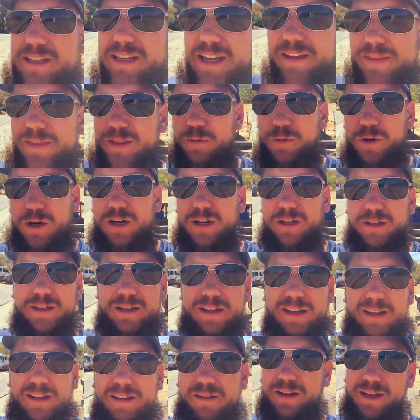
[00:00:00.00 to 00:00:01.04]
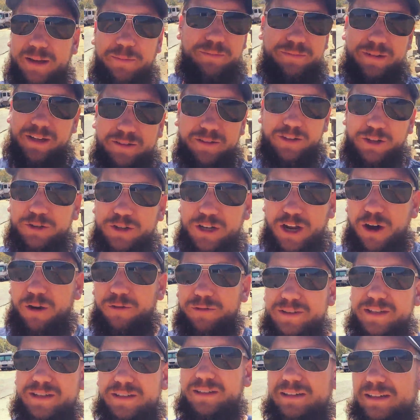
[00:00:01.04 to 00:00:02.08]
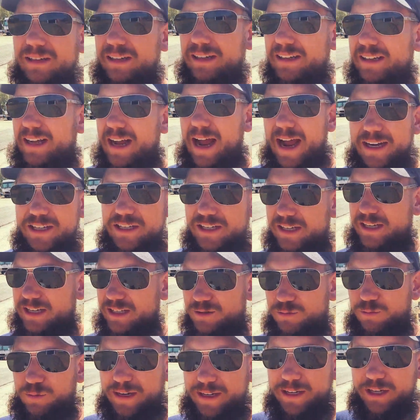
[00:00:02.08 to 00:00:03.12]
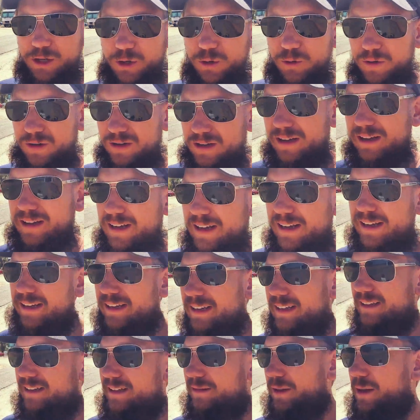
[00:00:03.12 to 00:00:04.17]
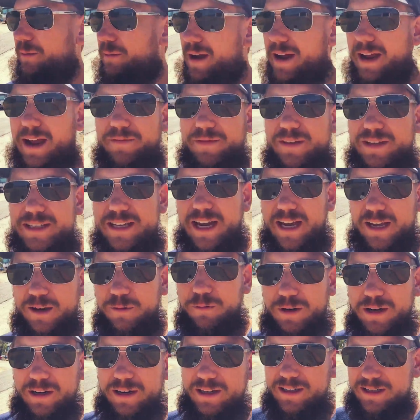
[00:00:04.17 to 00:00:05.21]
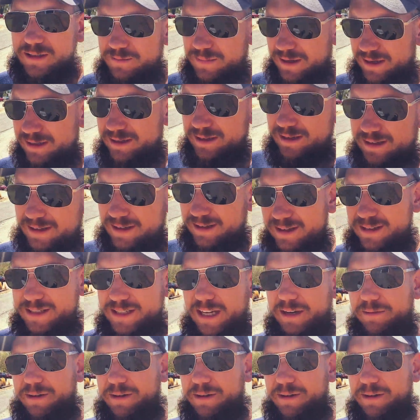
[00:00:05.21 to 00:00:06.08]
kid in the world. Well, you don't. Actually, because we do. You might have the second weirdest, but Z